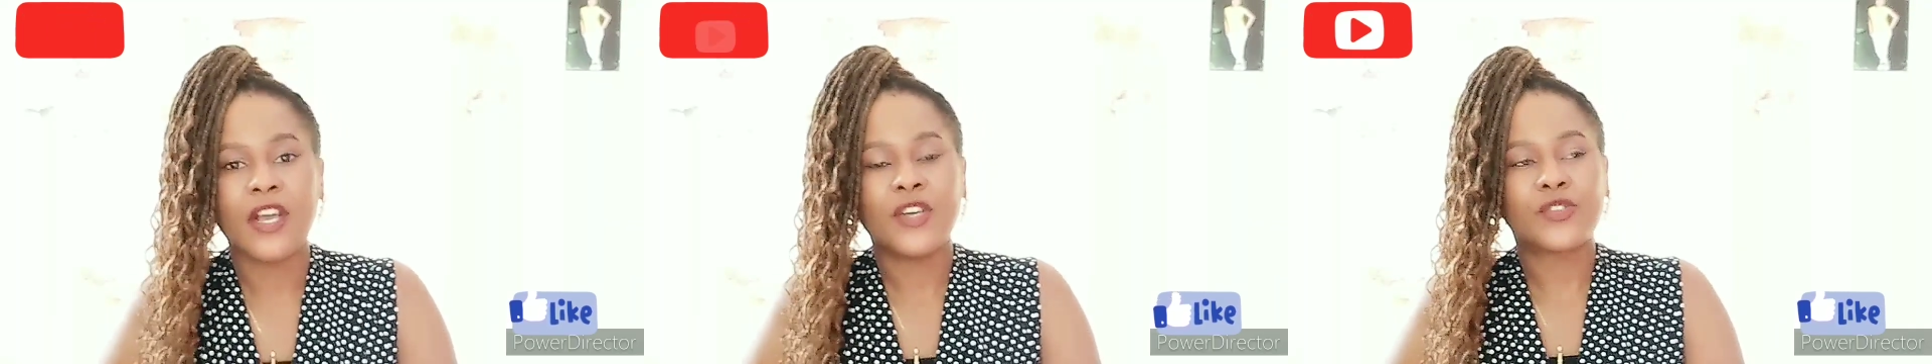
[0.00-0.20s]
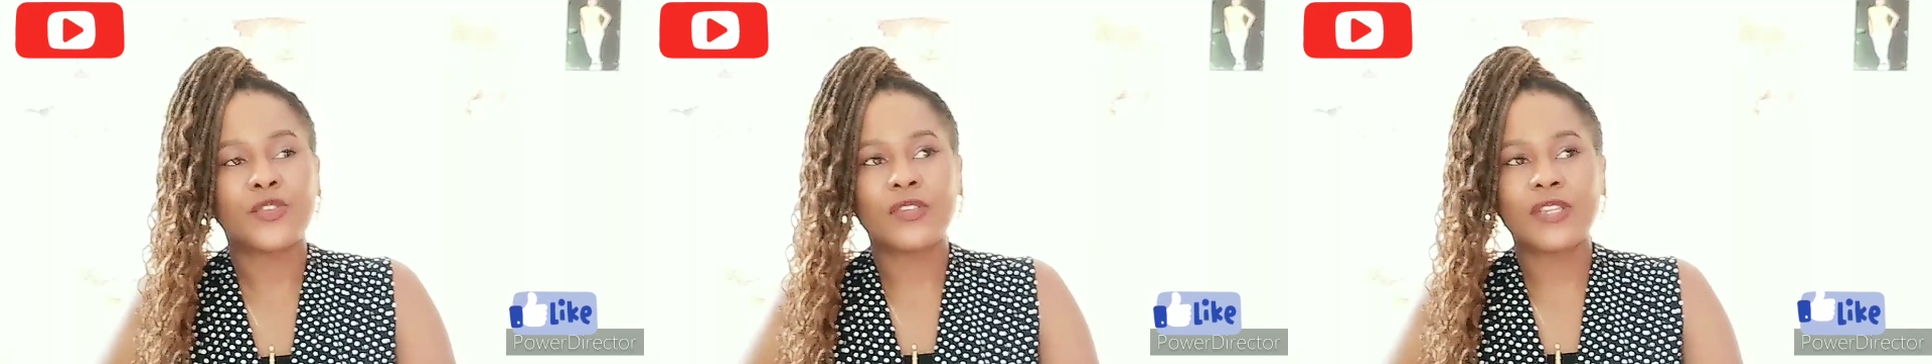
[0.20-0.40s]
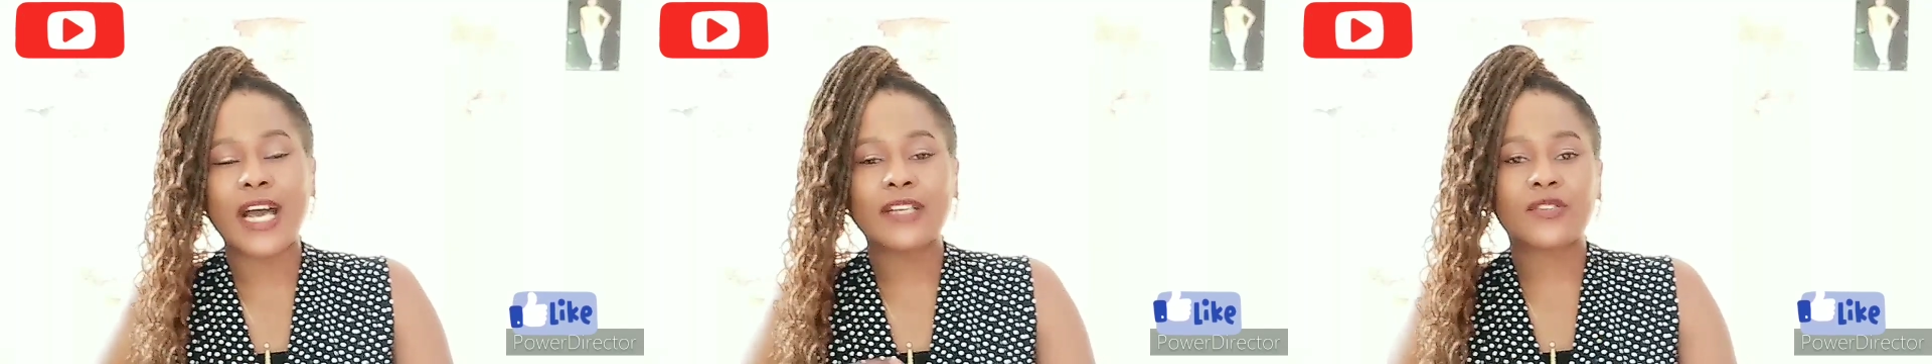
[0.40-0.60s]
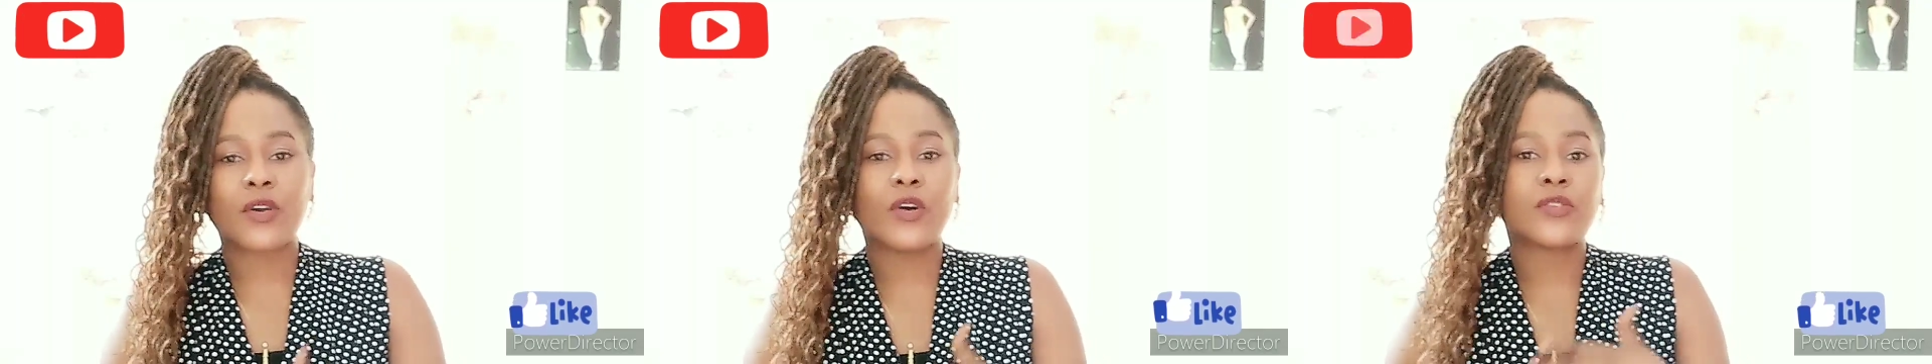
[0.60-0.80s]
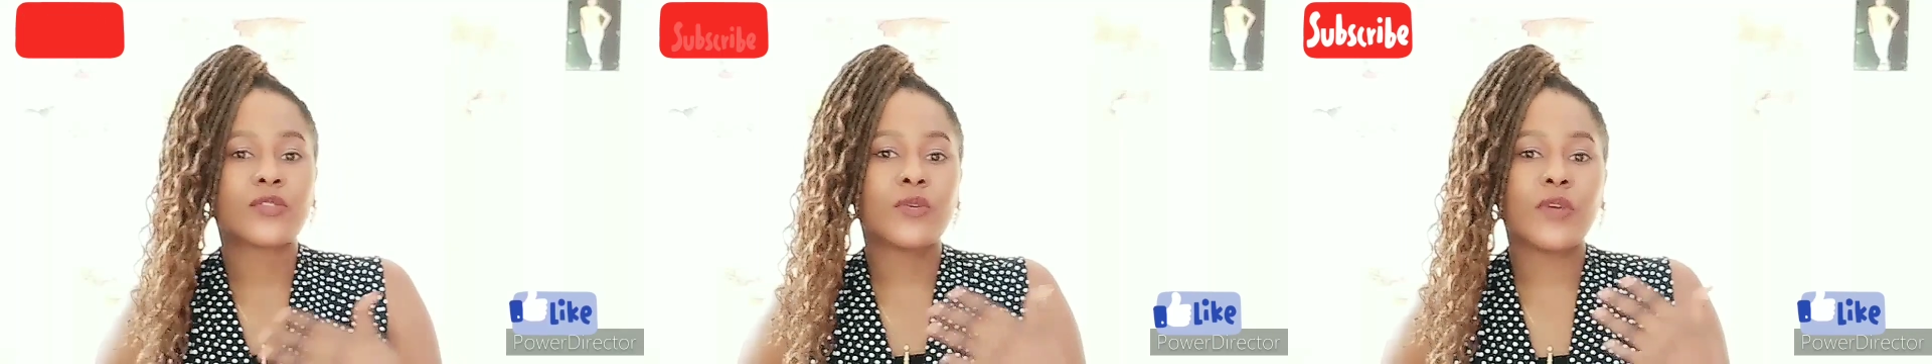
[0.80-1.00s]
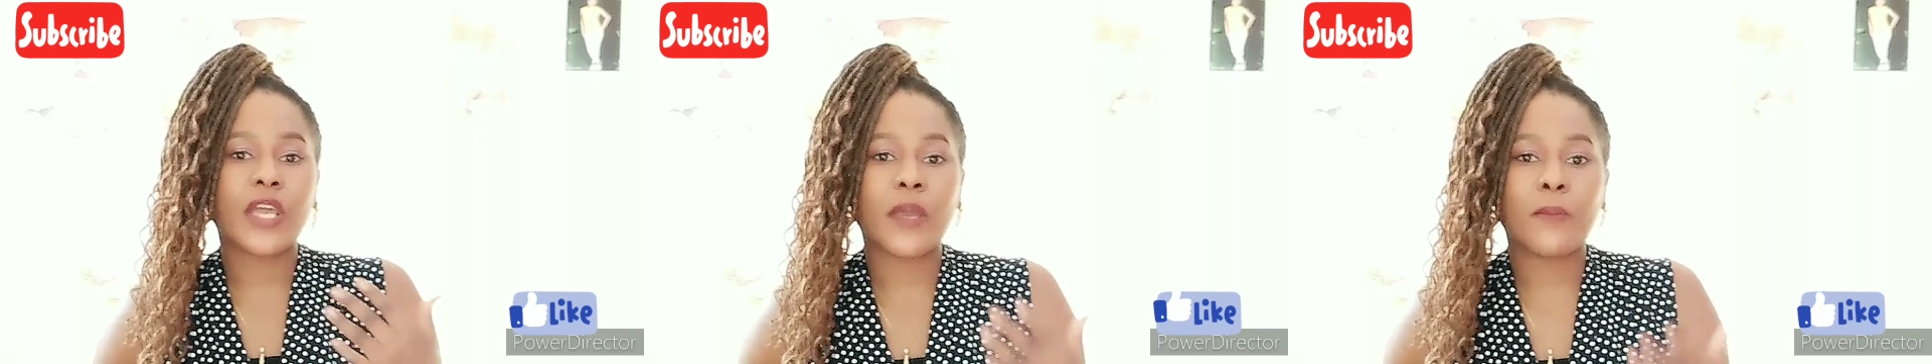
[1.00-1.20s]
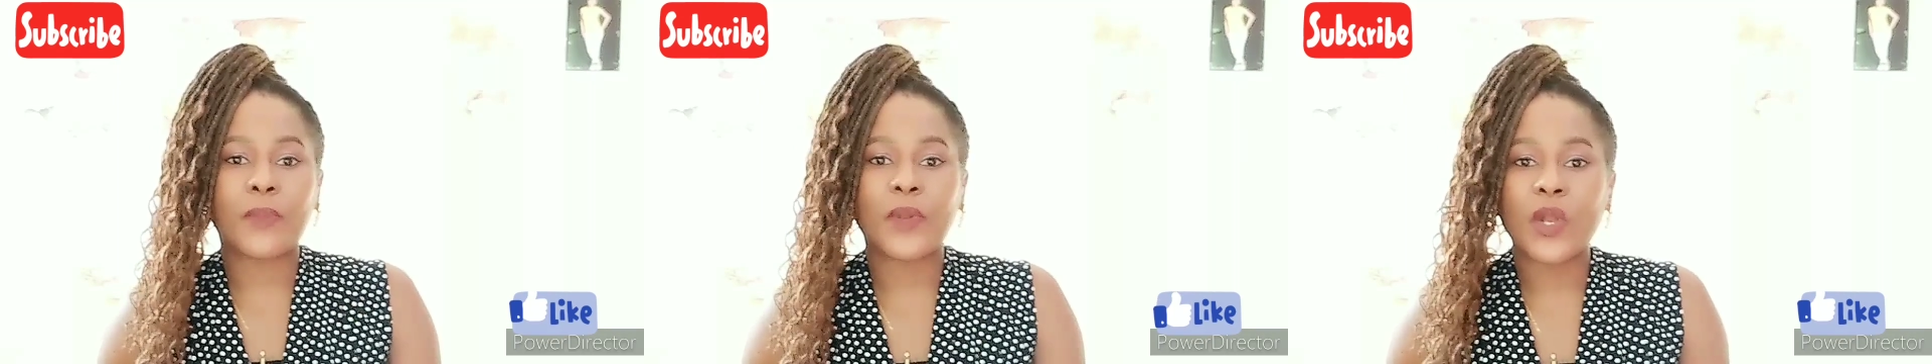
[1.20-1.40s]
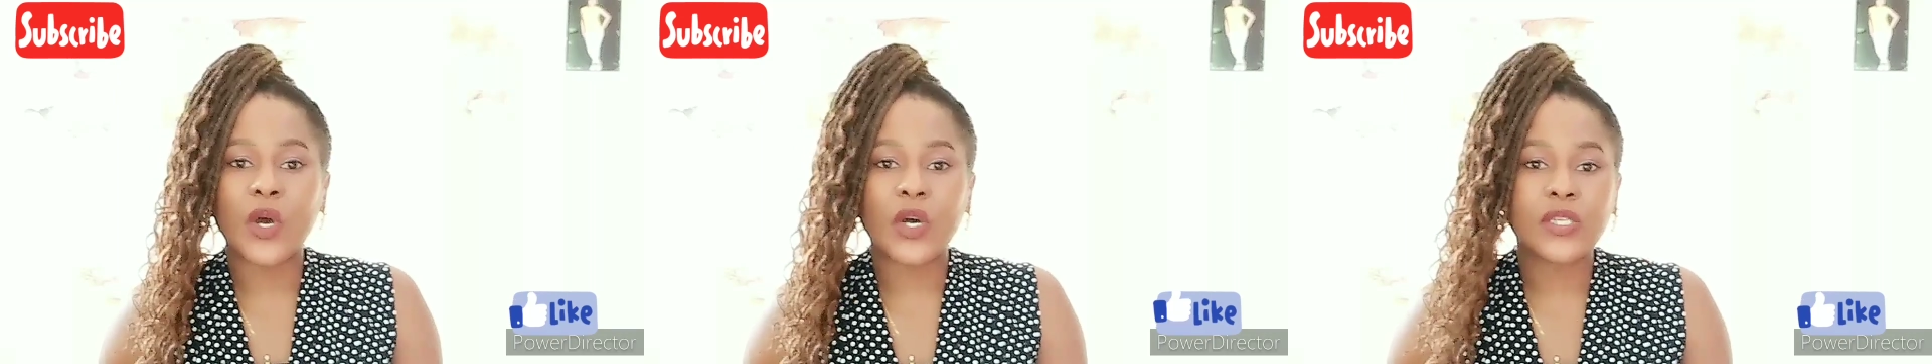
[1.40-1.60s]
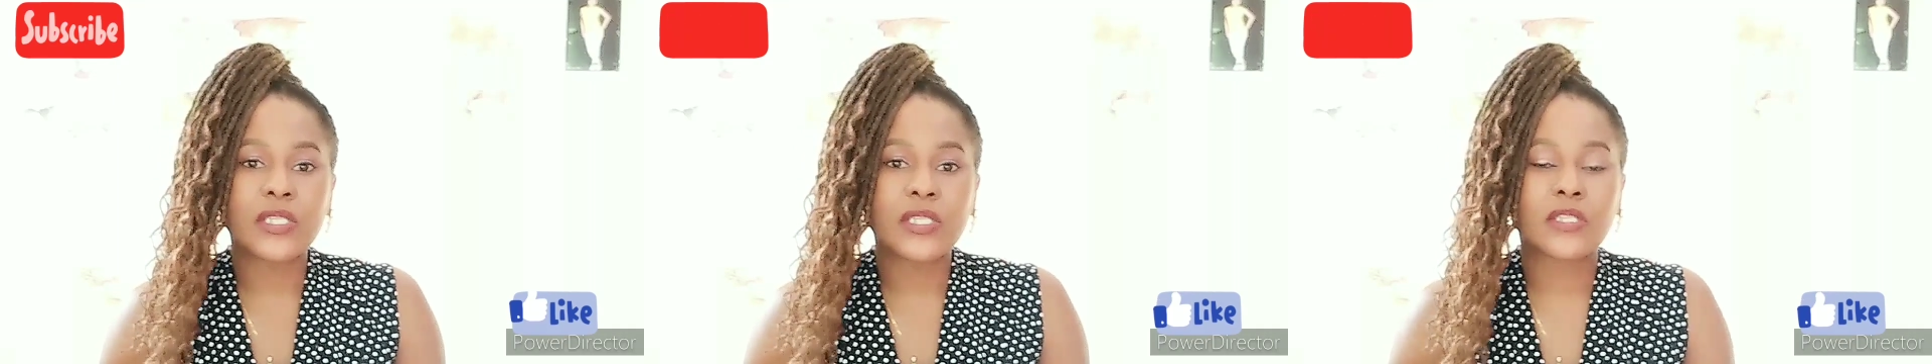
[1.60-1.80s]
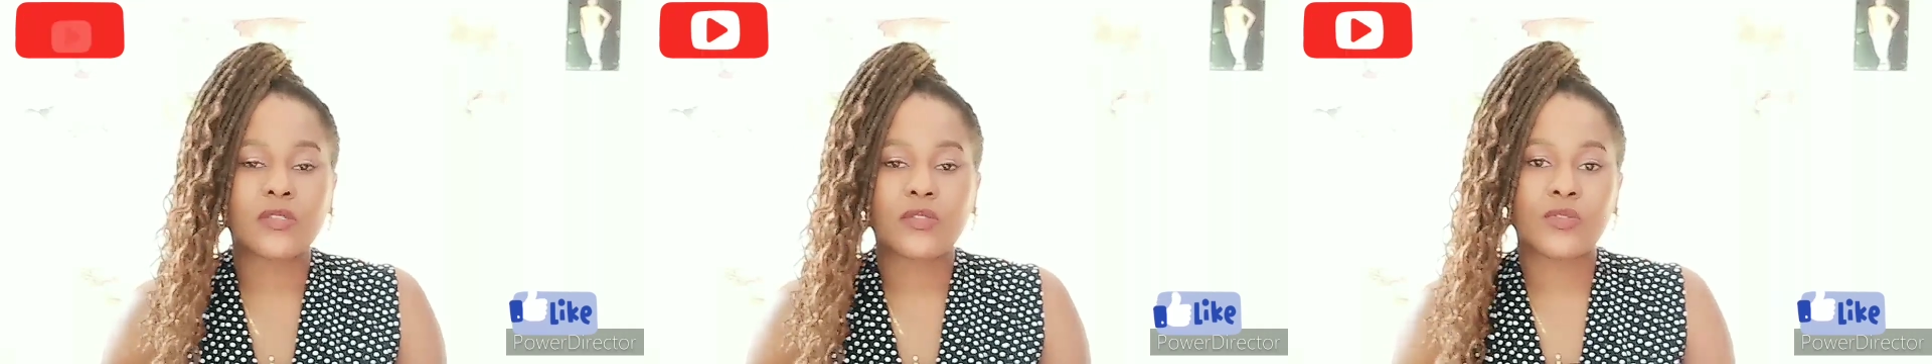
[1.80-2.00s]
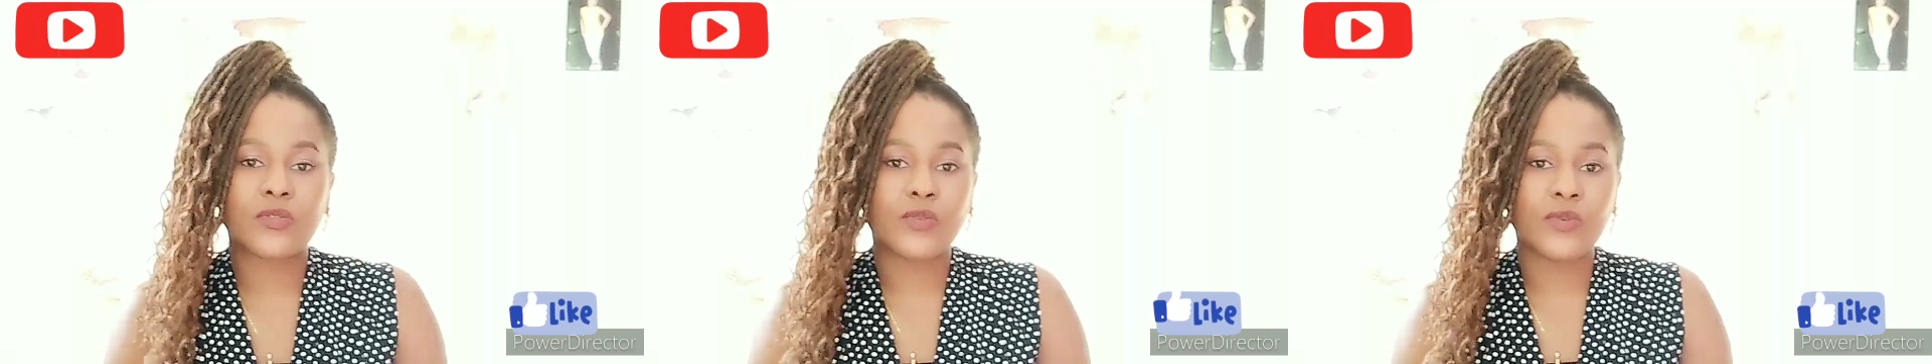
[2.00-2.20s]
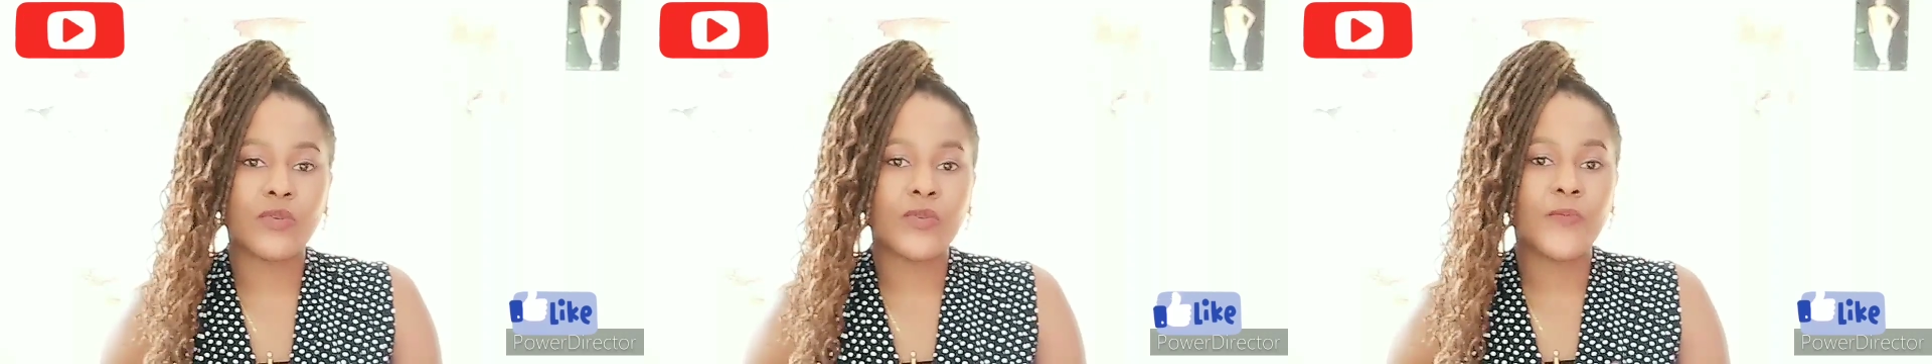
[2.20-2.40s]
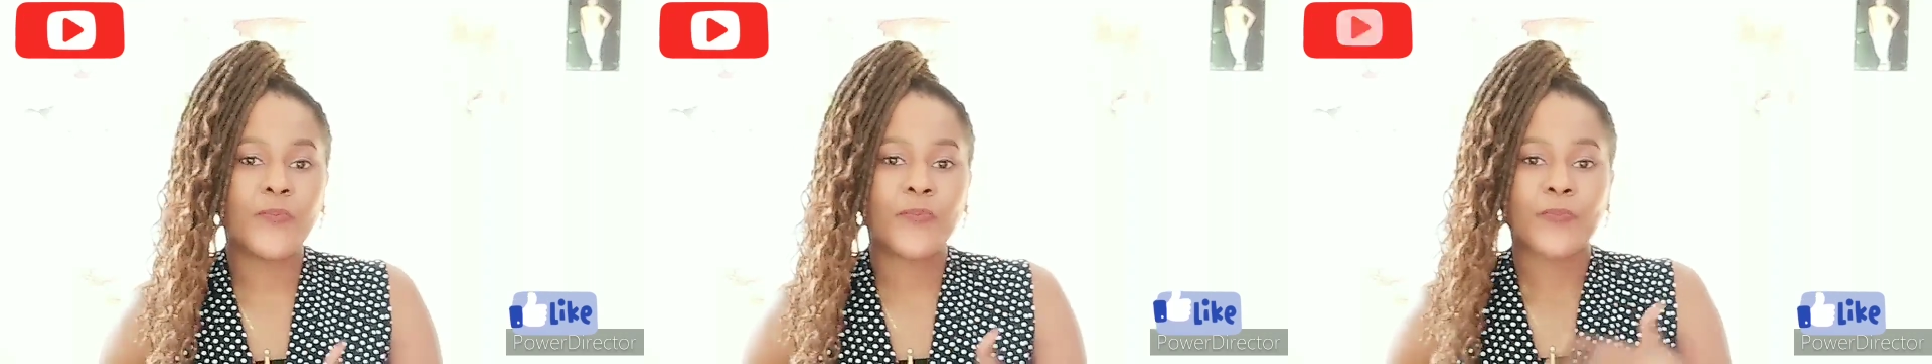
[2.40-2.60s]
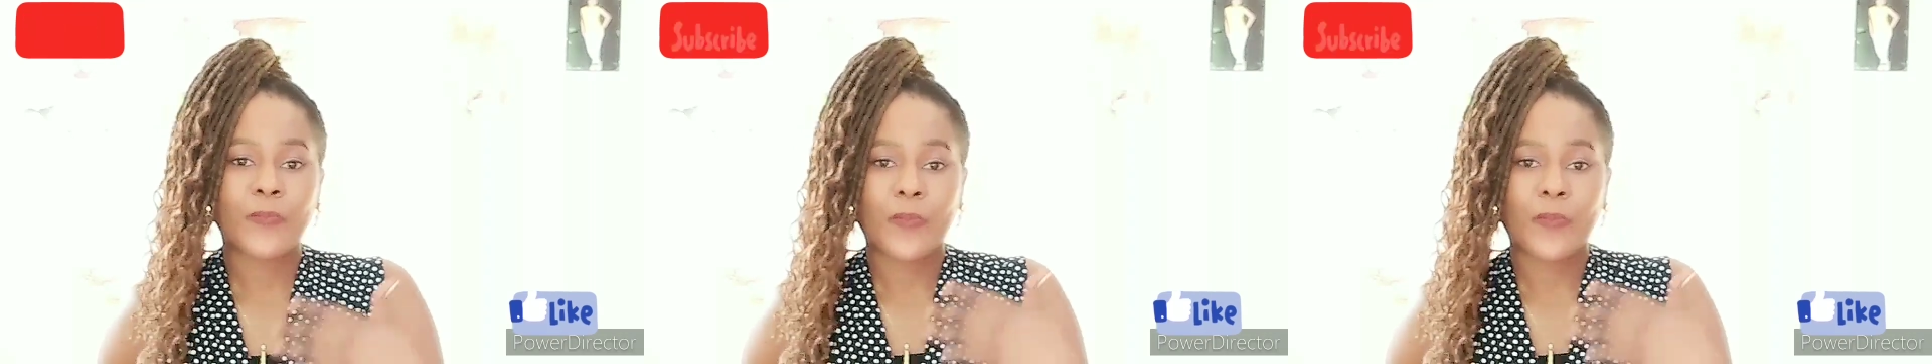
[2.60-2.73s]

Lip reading: So that's also a plus to